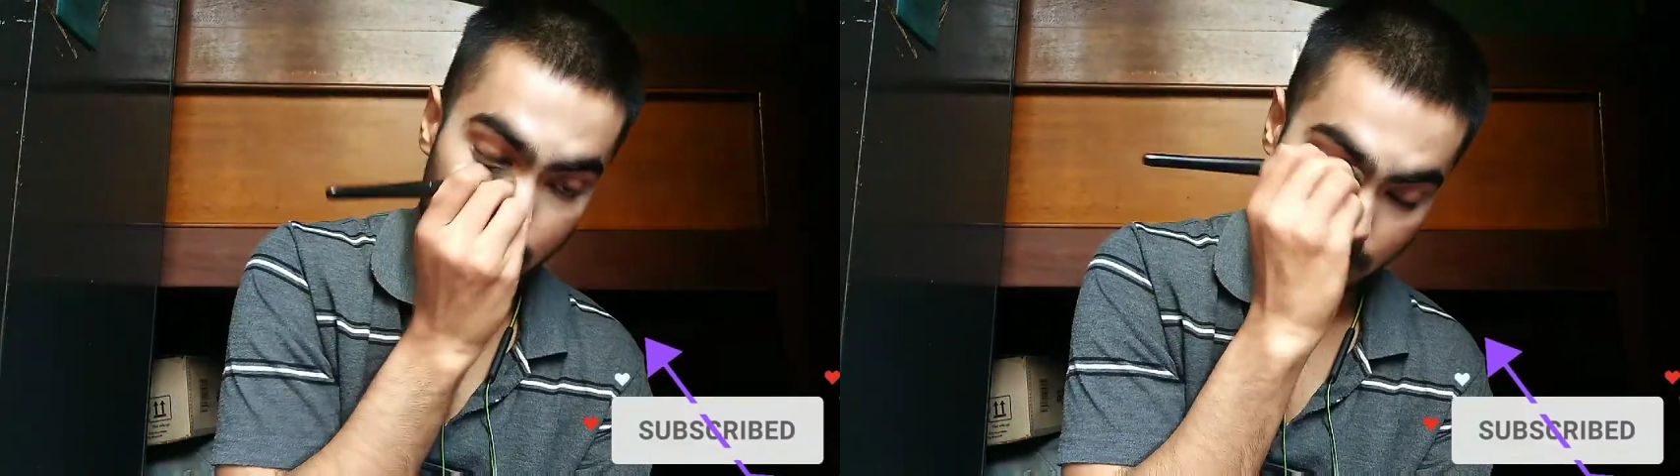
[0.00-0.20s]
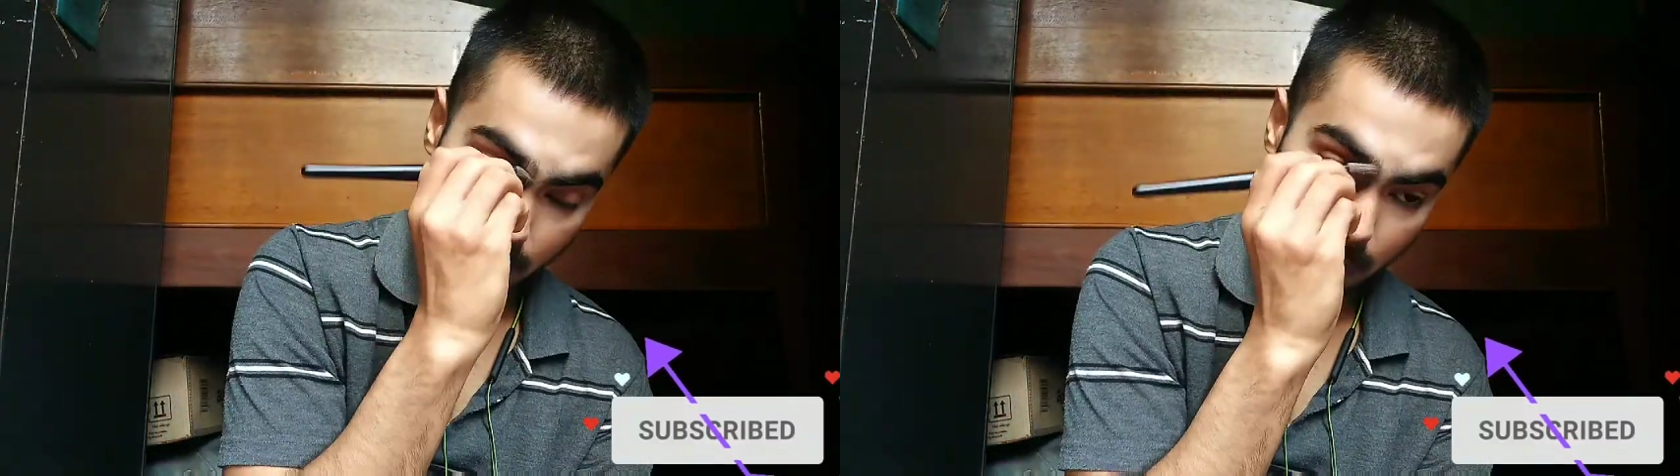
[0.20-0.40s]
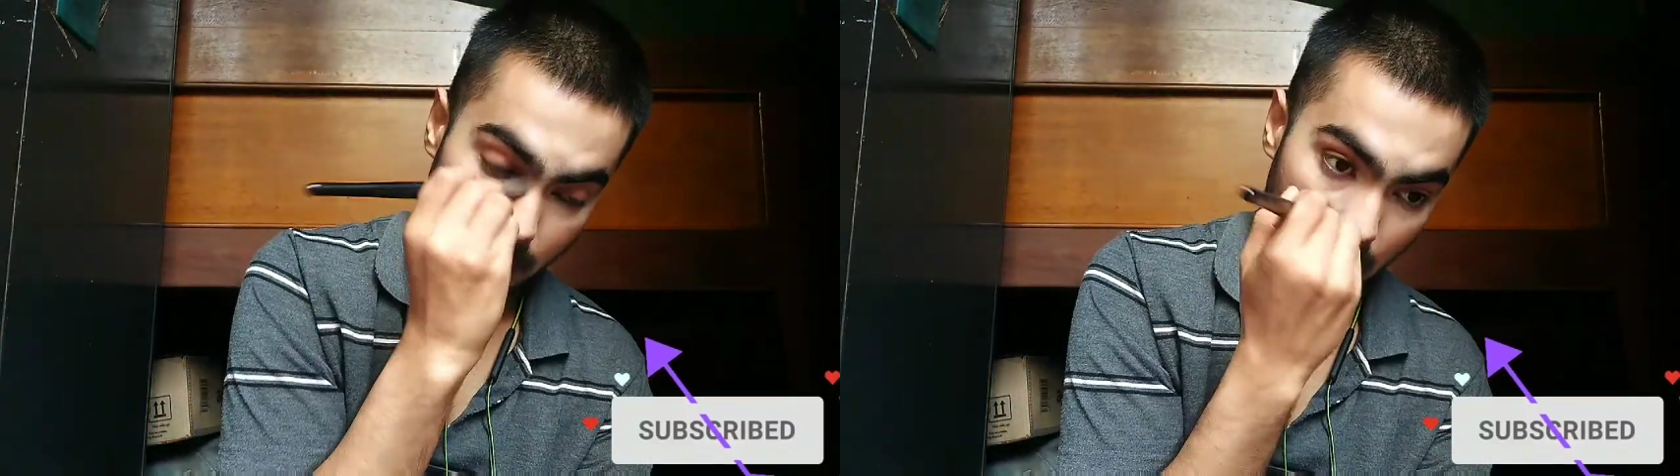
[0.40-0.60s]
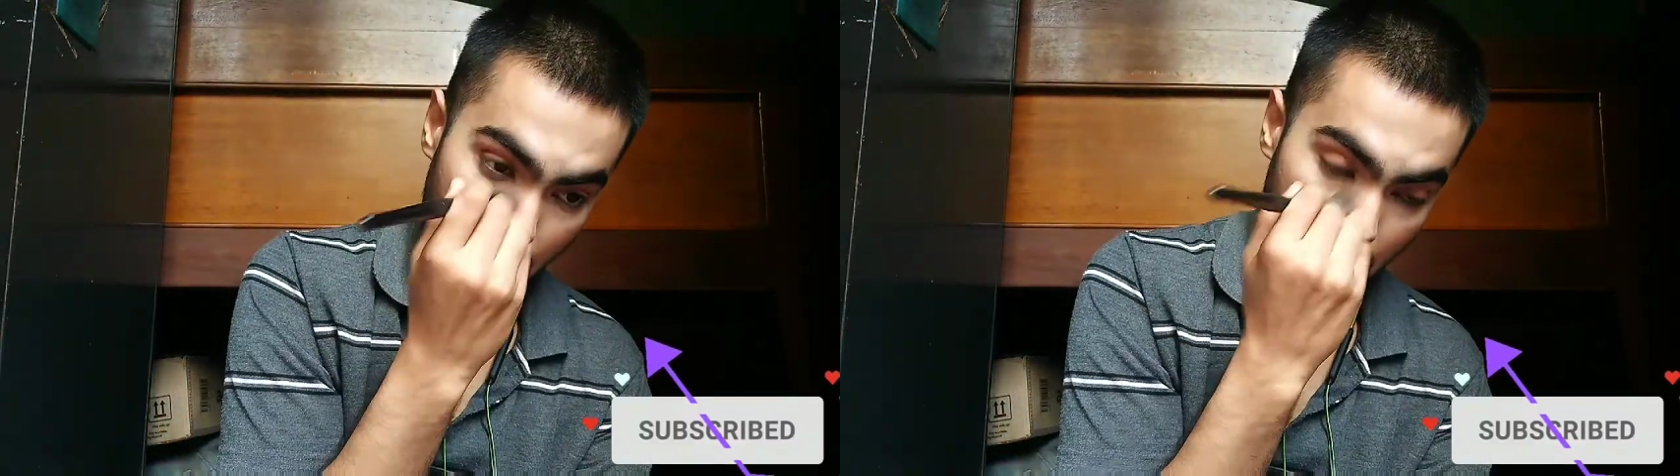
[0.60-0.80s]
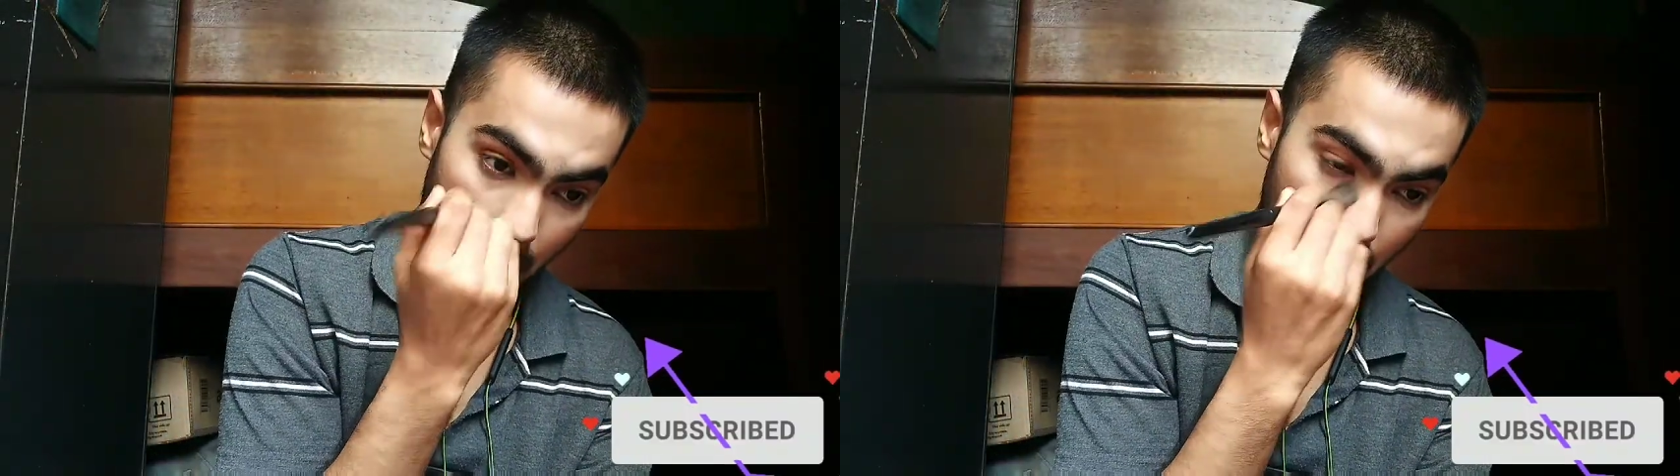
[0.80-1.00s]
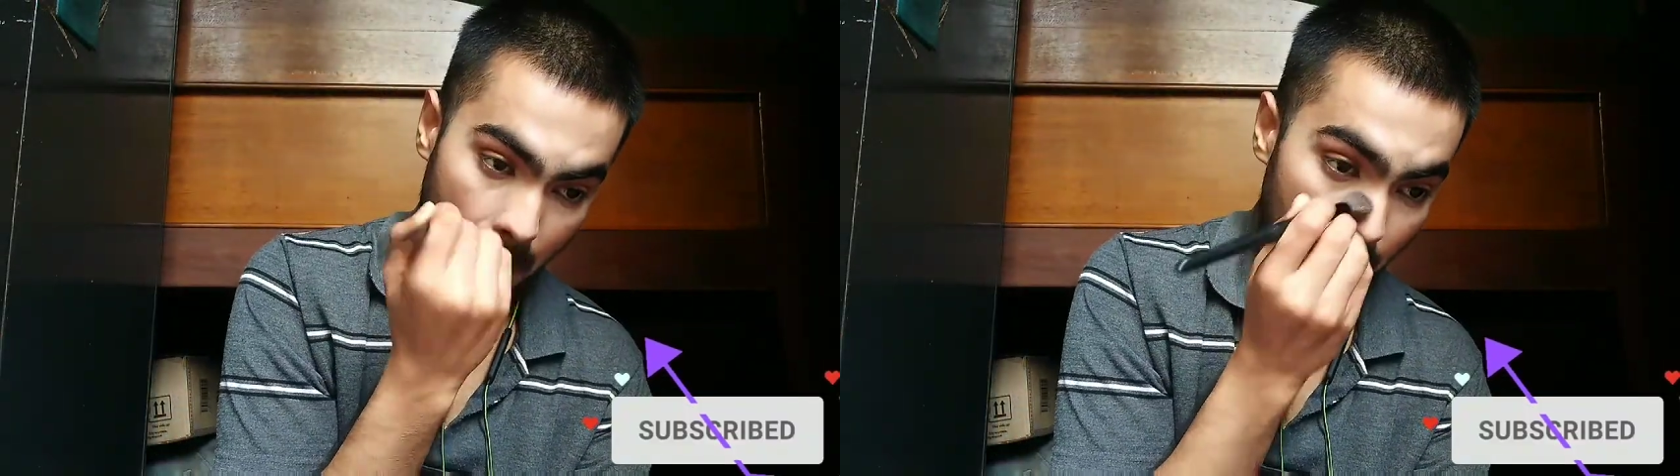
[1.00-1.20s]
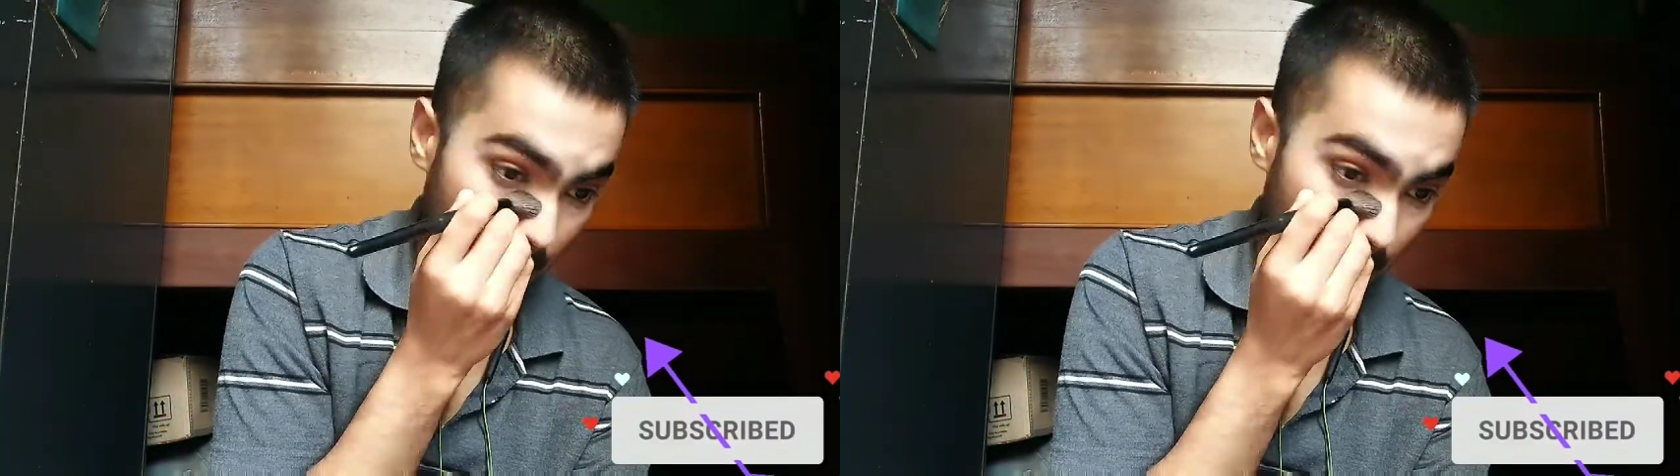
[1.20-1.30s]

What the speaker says: get that white eye.